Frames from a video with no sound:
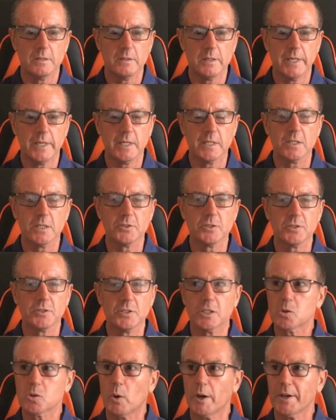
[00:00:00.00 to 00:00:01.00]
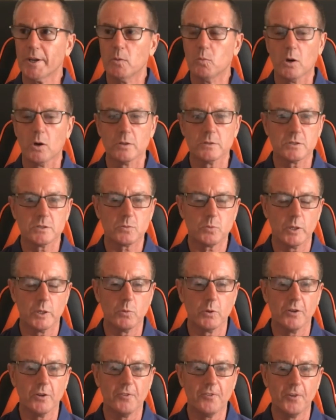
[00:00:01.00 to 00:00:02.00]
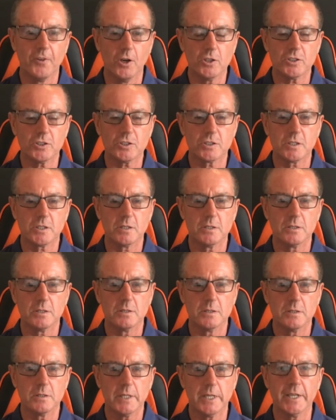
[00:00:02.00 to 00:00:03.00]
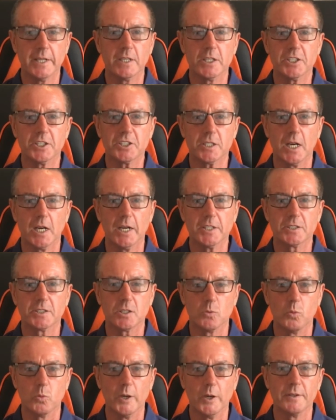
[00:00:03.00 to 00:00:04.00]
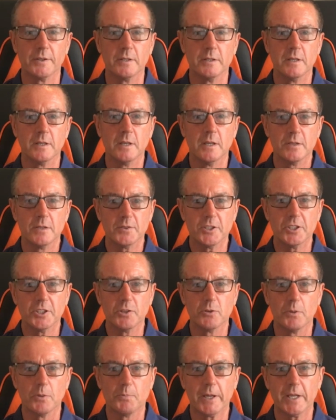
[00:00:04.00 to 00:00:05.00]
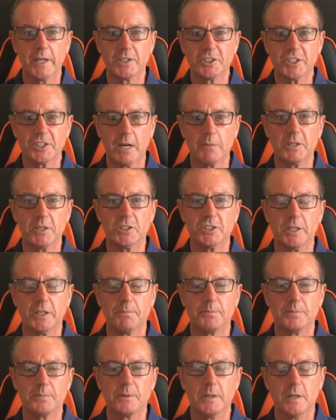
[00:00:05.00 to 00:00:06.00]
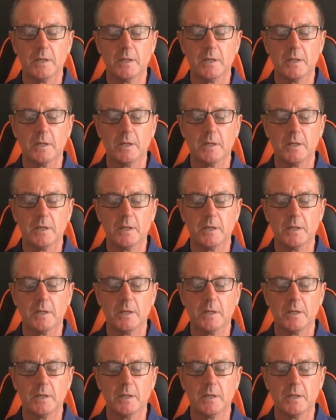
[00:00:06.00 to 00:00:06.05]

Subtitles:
England under-21s. We were the first English side to win the European Championship.